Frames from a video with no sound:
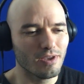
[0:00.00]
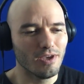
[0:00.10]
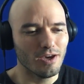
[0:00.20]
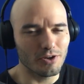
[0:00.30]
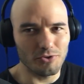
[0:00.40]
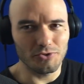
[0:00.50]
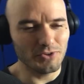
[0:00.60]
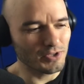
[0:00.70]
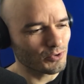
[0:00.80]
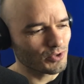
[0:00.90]
Another
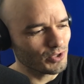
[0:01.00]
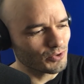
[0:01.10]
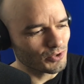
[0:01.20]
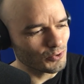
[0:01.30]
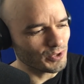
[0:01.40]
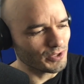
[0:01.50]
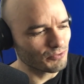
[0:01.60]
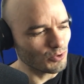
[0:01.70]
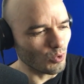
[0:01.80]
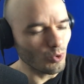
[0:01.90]
thing you can do if
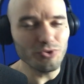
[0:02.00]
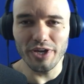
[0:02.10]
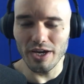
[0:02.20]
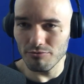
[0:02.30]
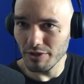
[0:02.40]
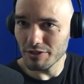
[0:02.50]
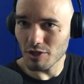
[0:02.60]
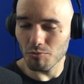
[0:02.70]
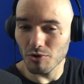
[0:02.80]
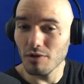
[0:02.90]
you only have
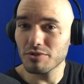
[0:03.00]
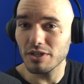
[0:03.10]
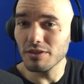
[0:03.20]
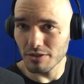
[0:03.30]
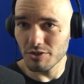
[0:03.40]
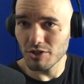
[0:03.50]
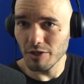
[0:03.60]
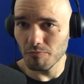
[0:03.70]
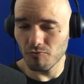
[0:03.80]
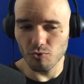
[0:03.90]
lace-up gloves in the
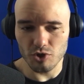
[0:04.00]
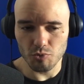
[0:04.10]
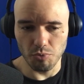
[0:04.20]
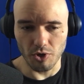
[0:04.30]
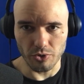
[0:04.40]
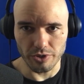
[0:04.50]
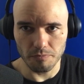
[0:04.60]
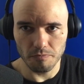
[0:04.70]
gym for sparring,